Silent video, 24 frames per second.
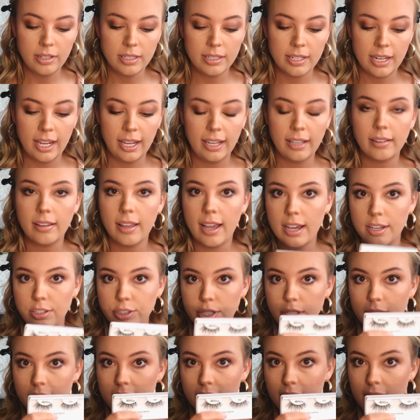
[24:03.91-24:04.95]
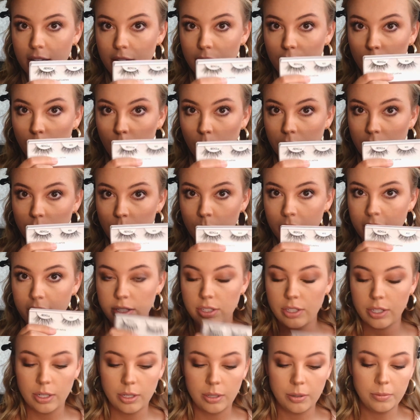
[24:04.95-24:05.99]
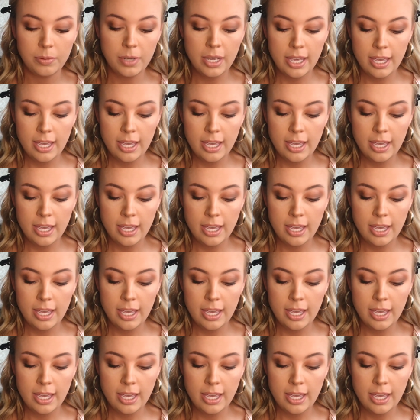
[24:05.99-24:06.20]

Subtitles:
Naked Lashes in 422,